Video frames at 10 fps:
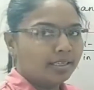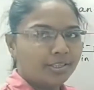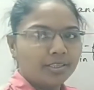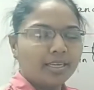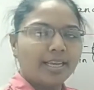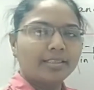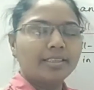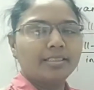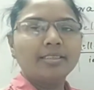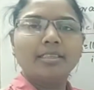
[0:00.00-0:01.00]
Here either
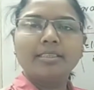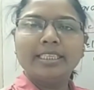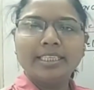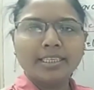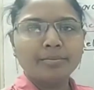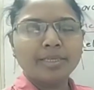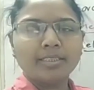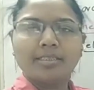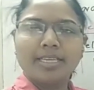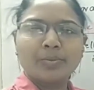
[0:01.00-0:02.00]
in
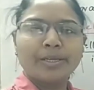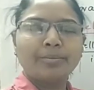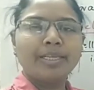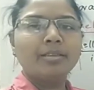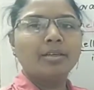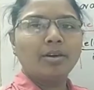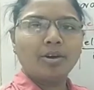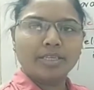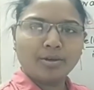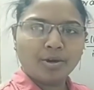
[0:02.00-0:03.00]
Nirenbach experiment
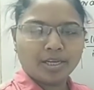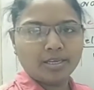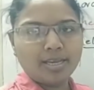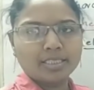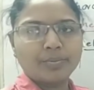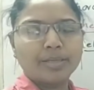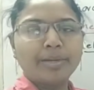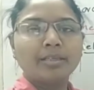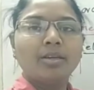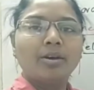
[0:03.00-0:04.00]
or in Khurana
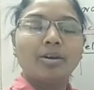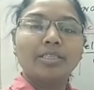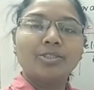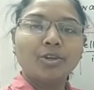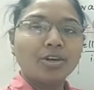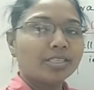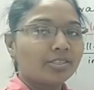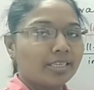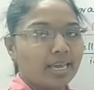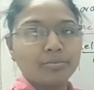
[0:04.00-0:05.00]
experiment or in George
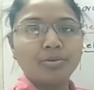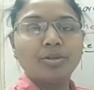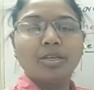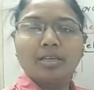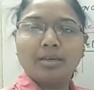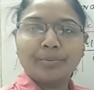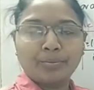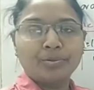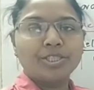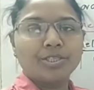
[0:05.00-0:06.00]
Gamow
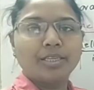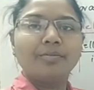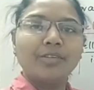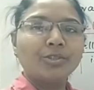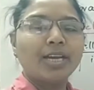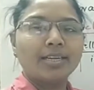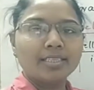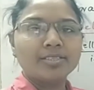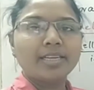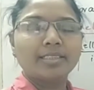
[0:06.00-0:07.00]
proposition, we should
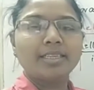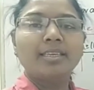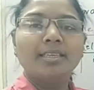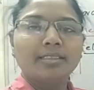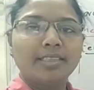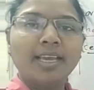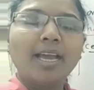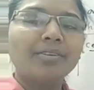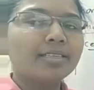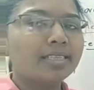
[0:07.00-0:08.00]
understand that they
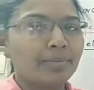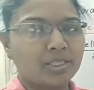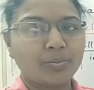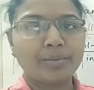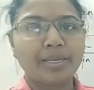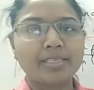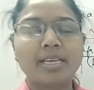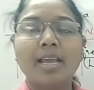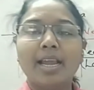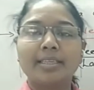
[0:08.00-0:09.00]
have done some
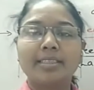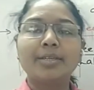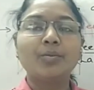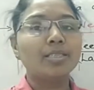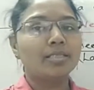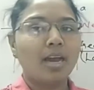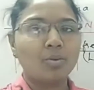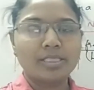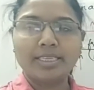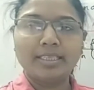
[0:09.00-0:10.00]
experiments and that was
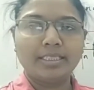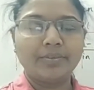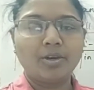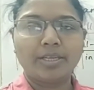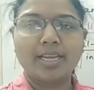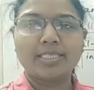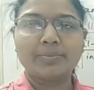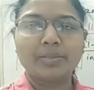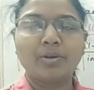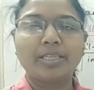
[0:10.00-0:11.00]
outside the living
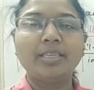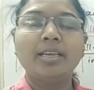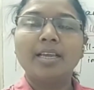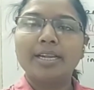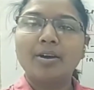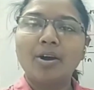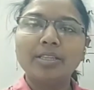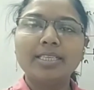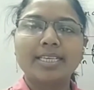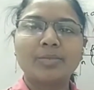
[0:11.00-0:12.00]
organism's body, and
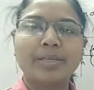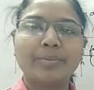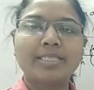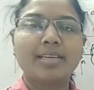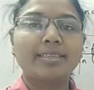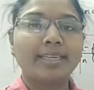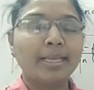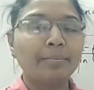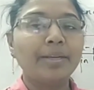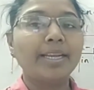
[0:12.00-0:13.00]
all these experiments are
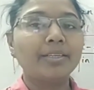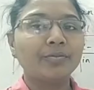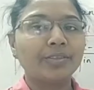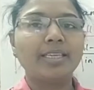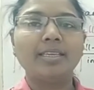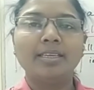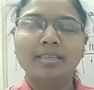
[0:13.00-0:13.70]
template free